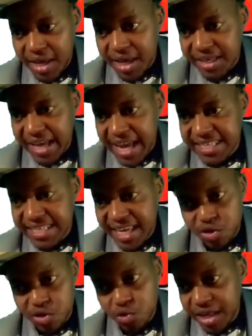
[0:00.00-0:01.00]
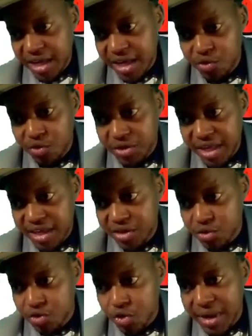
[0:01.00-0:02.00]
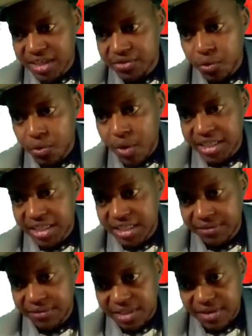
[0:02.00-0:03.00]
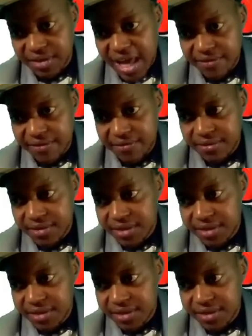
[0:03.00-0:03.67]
And guys, thank you so much for watching TV7 Live.